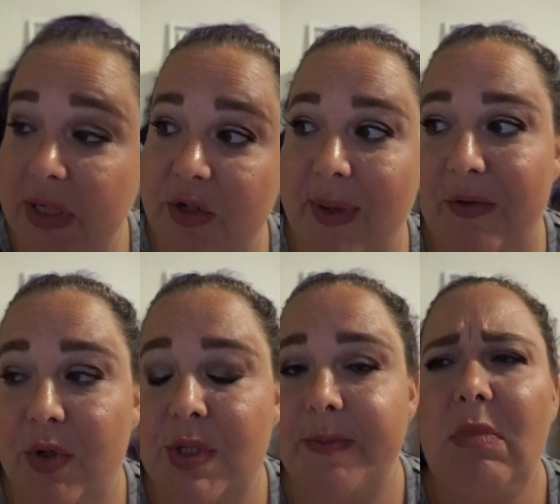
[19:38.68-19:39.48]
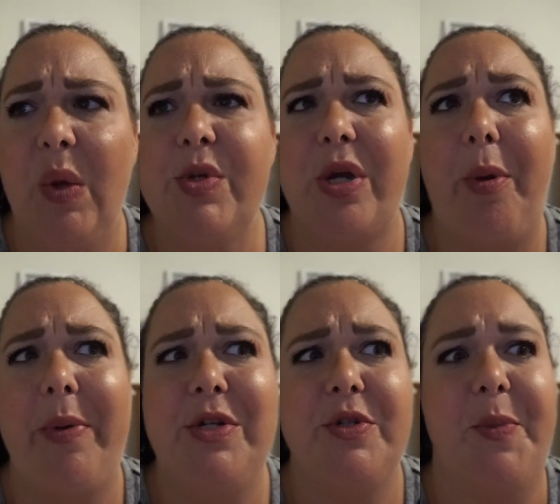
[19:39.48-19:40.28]
redo my roots, which I'll
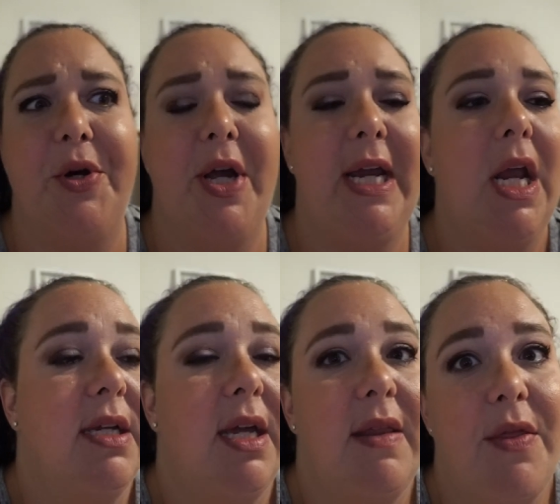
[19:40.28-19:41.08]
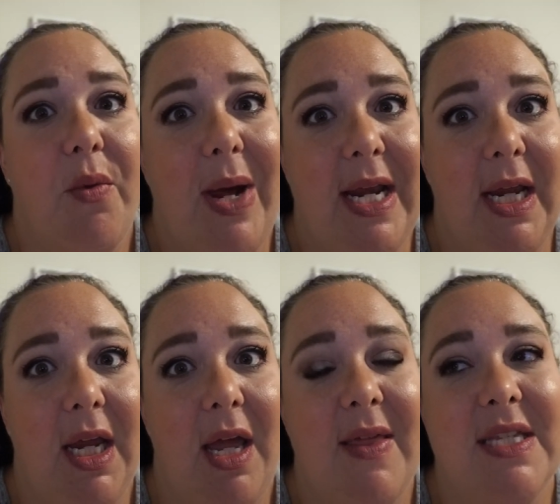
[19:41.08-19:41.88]
probably do tomorrow night. And then the
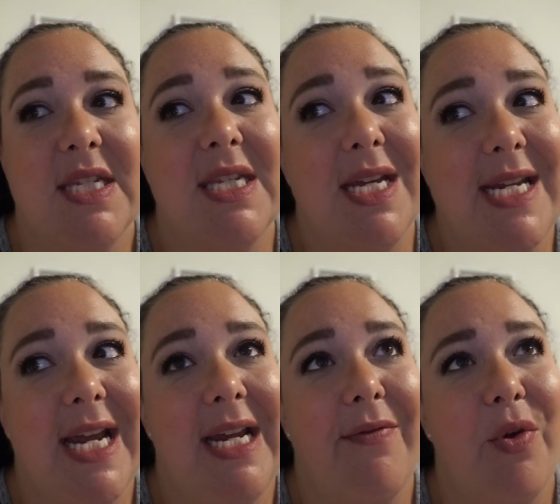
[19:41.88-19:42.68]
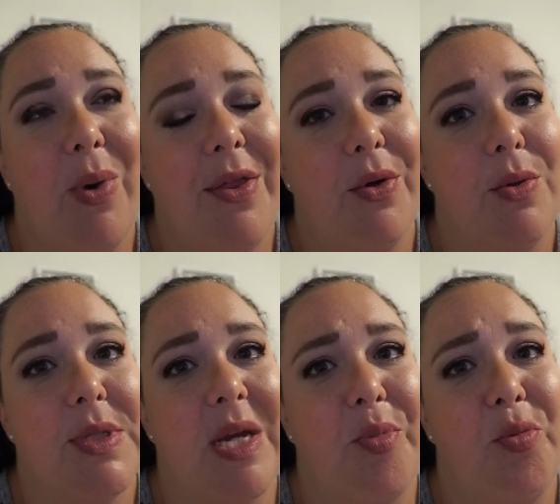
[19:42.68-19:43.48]
wedding. And then Sunday, if the weather
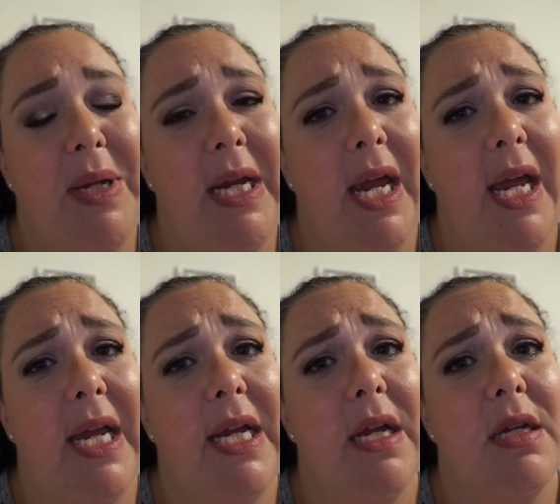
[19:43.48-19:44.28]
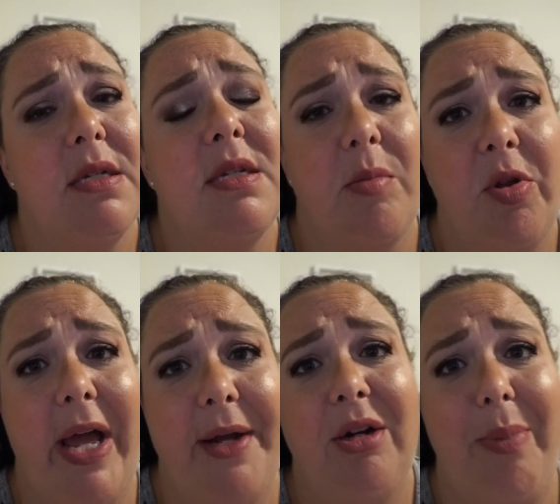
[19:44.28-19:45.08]
holds up, will be a
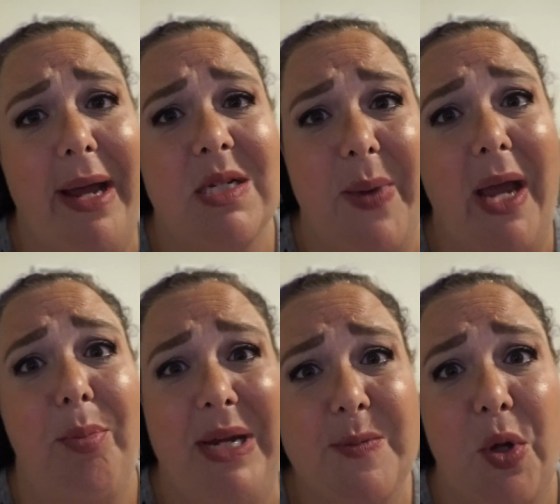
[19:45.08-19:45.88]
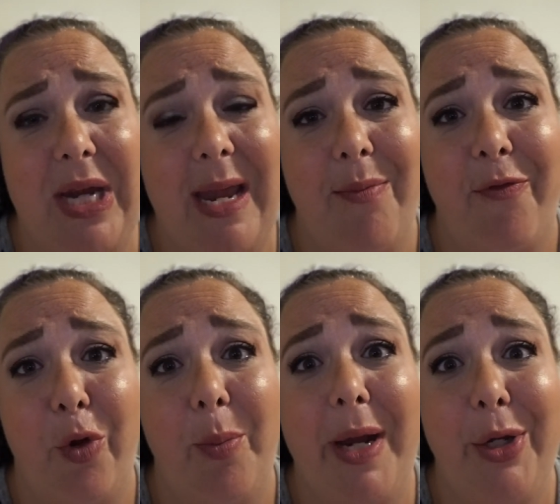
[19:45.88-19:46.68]
doubleheader back-to-back baseball game
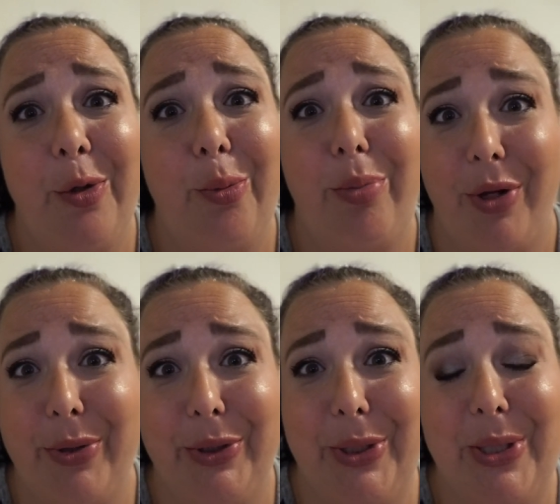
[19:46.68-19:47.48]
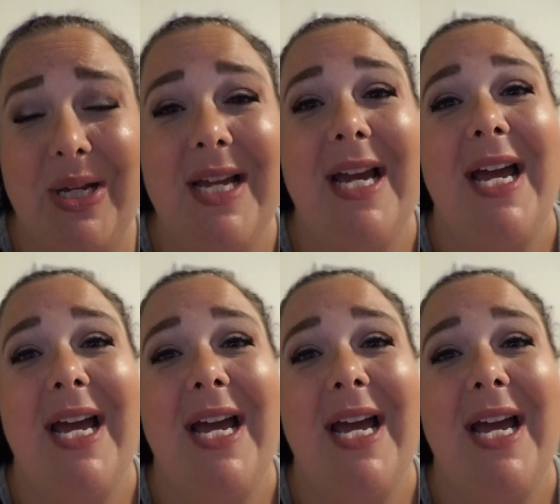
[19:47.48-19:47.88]
for my new brother-in-law.